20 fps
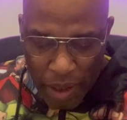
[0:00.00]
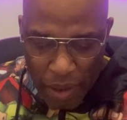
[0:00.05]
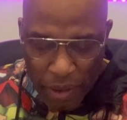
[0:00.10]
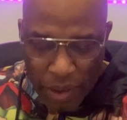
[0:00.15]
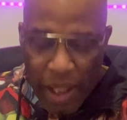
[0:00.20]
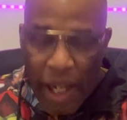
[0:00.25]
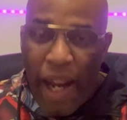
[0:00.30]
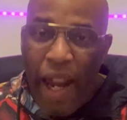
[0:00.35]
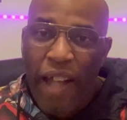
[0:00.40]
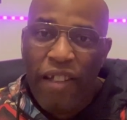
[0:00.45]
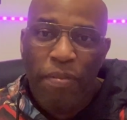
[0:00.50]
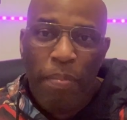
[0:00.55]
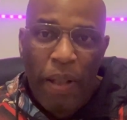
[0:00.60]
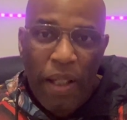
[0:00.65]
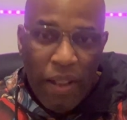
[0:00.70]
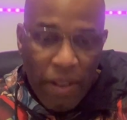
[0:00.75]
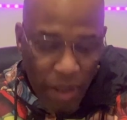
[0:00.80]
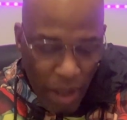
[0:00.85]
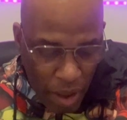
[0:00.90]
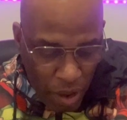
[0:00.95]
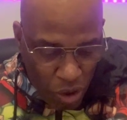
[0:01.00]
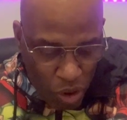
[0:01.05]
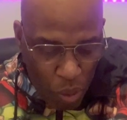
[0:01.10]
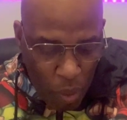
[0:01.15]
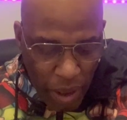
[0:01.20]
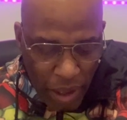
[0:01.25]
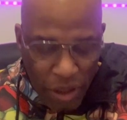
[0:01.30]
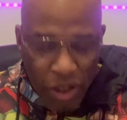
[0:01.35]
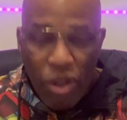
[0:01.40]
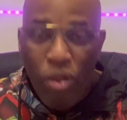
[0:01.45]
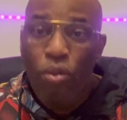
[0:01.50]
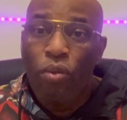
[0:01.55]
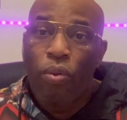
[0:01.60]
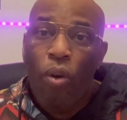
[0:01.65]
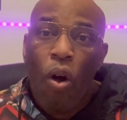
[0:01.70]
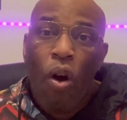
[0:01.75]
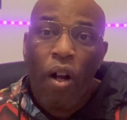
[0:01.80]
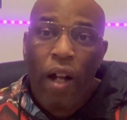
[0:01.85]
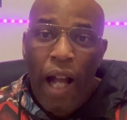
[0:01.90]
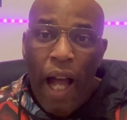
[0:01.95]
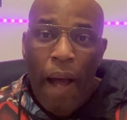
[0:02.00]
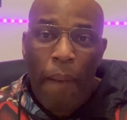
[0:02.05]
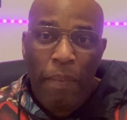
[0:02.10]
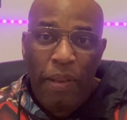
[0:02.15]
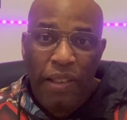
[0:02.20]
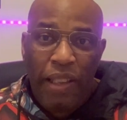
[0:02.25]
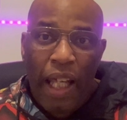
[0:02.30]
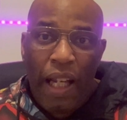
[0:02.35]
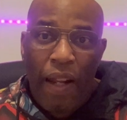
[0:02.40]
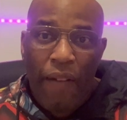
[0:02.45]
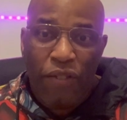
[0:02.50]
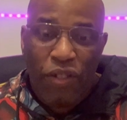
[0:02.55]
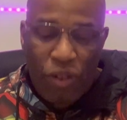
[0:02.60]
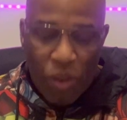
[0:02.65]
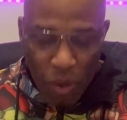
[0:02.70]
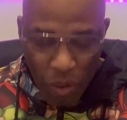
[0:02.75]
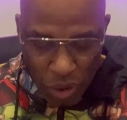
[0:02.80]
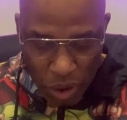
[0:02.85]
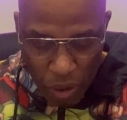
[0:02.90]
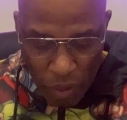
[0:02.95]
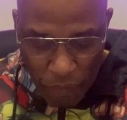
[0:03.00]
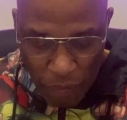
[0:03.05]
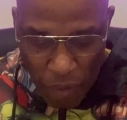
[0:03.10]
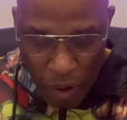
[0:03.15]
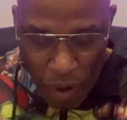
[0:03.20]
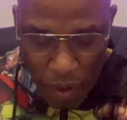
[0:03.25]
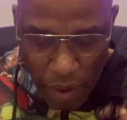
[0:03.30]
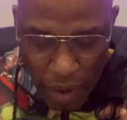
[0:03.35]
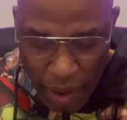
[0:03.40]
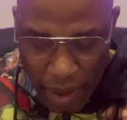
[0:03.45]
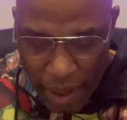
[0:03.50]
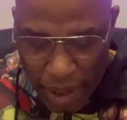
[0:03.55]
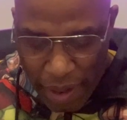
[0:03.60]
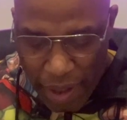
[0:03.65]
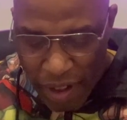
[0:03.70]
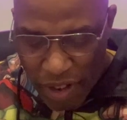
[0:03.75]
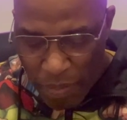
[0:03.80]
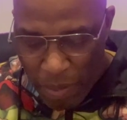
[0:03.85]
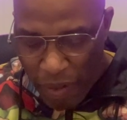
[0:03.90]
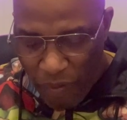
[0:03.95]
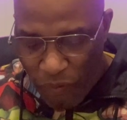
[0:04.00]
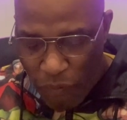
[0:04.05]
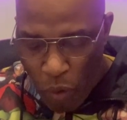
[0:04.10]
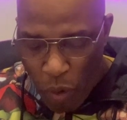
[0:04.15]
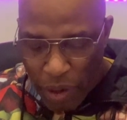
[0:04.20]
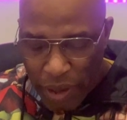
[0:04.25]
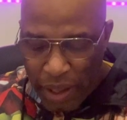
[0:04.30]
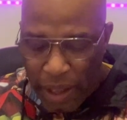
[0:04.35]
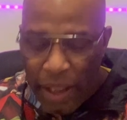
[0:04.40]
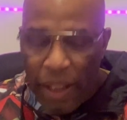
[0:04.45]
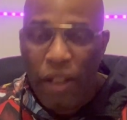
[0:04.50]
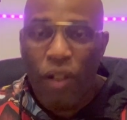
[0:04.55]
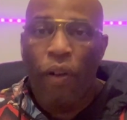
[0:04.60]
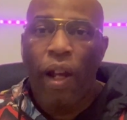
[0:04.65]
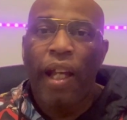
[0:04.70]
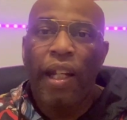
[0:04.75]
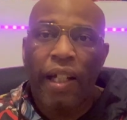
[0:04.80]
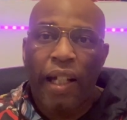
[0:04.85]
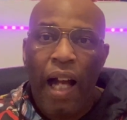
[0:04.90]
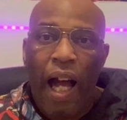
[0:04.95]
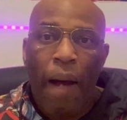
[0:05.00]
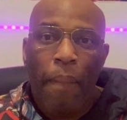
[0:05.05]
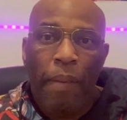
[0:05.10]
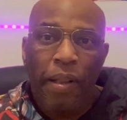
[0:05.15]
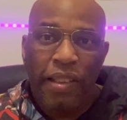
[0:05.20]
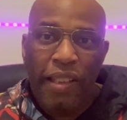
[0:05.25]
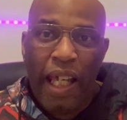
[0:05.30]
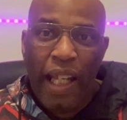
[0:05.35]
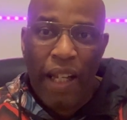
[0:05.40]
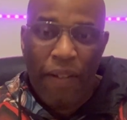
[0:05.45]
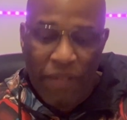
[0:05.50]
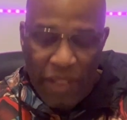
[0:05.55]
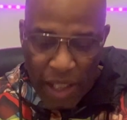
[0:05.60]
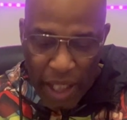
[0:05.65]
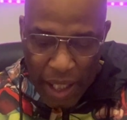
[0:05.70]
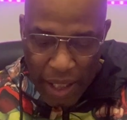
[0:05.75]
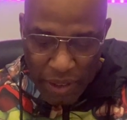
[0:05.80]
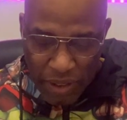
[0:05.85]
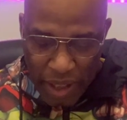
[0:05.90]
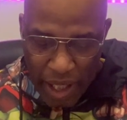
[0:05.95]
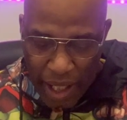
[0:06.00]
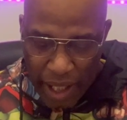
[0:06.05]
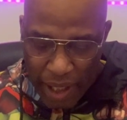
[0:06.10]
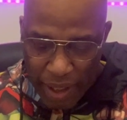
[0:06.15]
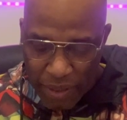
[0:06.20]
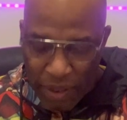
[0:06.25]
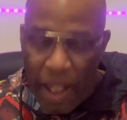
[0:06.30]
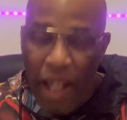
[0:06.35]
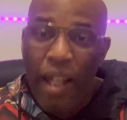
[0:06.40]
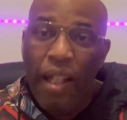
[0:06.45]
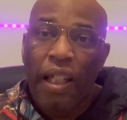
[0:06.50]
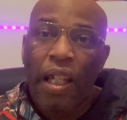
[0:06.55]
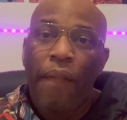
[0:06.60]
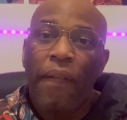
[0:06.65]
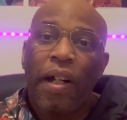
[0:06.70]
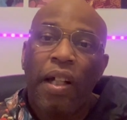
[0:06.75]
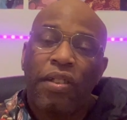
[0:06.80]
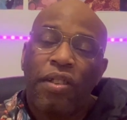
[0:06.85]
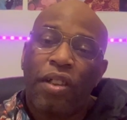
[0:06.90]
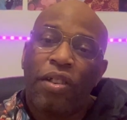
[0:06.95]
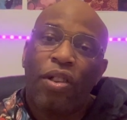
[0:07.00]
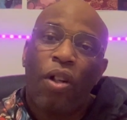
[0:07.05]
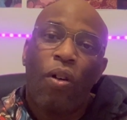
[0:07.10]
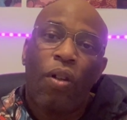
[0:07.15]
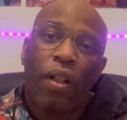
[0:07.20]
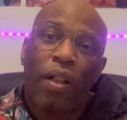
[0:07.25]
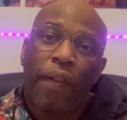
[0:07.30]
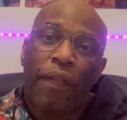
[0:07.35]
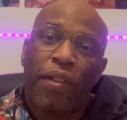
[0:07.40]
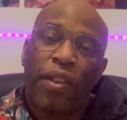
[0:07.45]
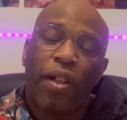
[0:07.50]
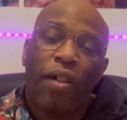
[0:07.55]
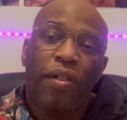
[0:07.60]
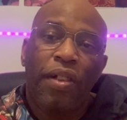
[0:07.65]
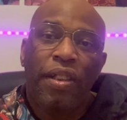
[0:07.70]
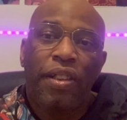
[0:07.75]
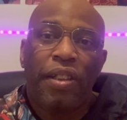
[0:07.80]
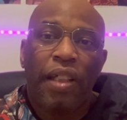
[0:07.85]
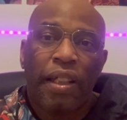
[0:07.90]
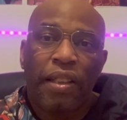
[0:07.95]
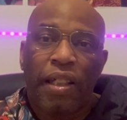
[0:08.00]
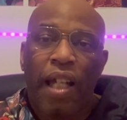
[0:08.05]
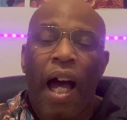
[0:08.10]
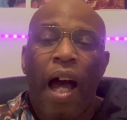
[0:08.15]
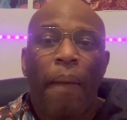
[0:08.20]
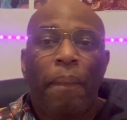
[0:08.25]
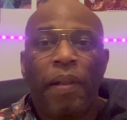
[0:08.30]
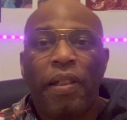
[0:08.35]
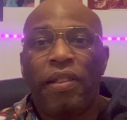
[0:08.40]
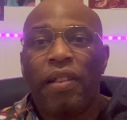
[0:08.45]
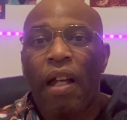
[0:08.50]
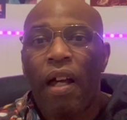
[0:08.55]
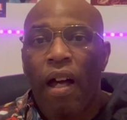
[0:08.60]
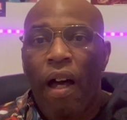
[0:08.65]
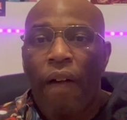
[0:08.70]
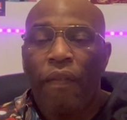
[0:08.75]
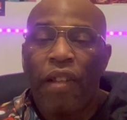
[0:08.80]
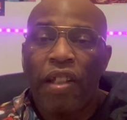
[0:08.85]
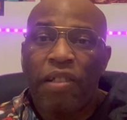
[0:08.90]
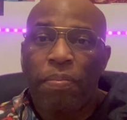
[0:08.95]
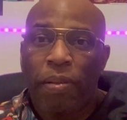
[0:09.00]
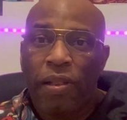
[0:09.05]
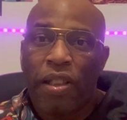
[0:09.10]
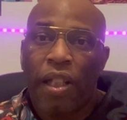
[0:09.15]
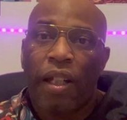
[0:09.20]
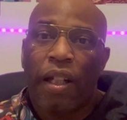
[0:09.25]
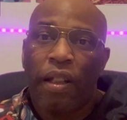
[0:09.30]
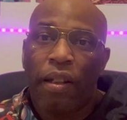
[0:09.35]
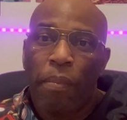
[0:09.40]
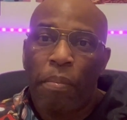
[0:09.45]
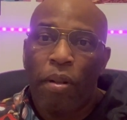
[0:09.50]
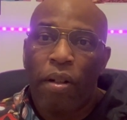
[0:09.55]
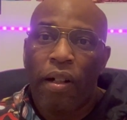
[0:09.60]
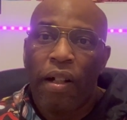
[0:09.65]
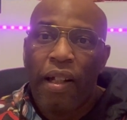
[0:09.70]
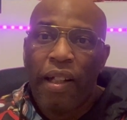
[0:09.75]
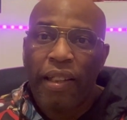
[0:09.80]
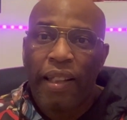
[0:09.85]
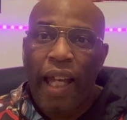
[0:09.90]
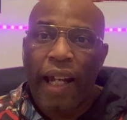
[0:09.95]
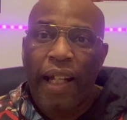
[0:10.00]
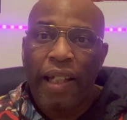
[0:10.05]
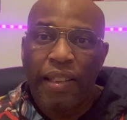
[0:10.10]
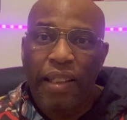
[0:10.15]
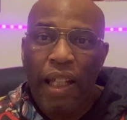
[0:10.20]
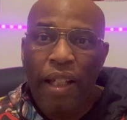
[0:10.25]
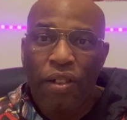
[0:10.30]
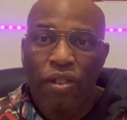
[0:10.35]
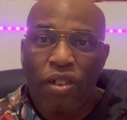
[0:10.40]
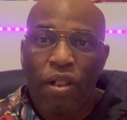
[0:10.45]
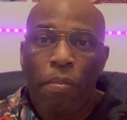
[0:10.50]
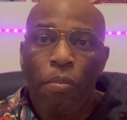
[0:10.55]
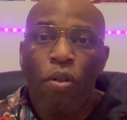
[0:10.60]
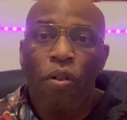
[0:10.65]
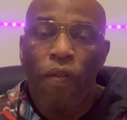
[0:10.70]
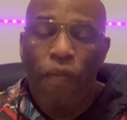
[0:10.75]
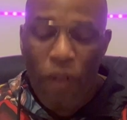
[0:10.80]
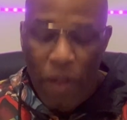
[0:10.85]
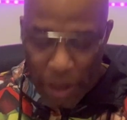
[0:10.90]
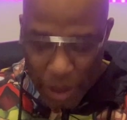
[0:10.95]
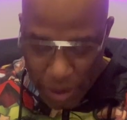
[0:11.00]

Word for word: there has been 22 raw copies that have sold so far, and there has been 14 graded copies that have changed hands, giving us a total of 36 copies of this particular book that continues to move on the